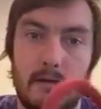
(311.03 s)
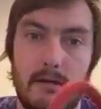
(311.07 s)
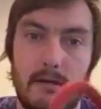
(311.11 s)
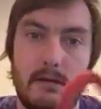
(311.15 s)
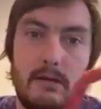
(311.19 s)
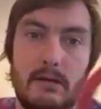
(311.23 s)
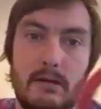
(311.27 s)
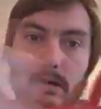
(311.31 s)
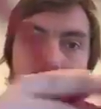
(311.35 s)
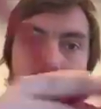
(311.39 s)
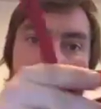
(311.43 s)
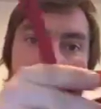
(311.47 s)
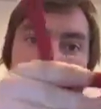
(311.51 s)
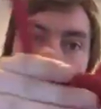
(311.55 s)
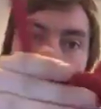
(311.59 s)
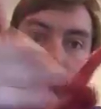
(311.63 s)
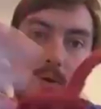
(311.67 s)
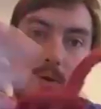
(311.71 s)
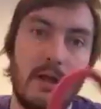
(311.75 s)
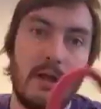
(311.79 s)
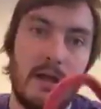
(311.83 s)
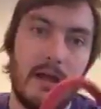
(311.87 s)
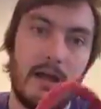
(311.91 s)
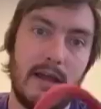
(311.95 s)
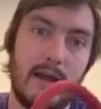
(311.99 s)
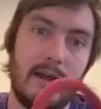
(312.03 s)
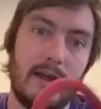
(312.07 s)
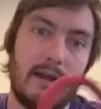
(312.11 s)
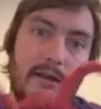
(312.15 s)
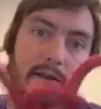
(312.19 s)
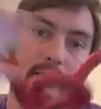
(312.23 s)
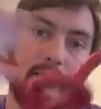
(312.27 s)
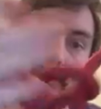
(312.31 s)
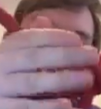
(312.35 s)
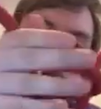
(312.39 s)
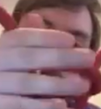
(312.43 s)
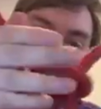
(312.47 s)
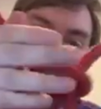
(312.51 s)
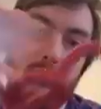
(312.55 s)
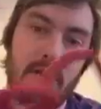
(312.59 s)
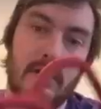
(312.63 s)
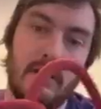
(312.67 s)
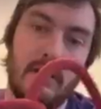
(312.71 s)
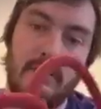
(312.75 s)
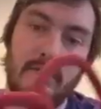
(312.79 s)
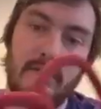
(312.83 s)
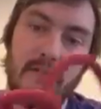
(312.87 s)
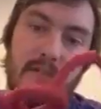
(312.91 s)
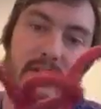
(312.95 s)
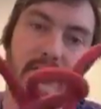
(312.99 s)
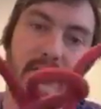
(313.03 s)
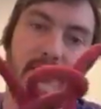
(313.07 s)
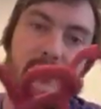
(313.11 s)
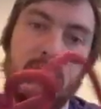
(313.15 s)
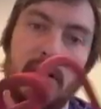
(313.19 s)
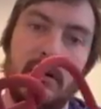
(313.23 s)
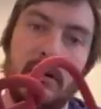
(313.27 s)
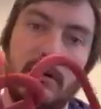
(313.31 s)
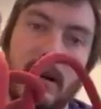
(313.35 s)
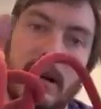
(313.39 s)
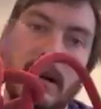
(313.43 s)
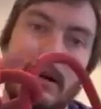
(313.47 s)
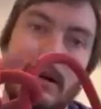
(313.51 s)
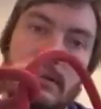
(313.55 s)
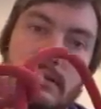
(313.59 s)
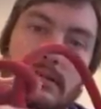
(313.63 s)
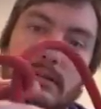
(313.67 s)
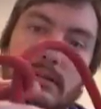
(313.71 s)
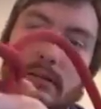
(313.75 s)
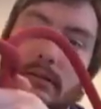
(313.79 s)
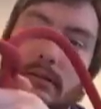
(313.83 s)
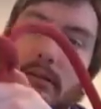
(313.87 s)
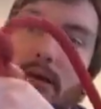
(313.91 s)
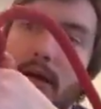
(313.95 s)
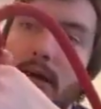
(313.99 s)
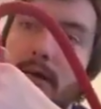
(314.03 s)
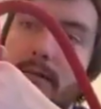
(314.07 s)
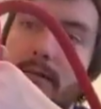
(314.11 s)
the outline of this figure 8. Okay,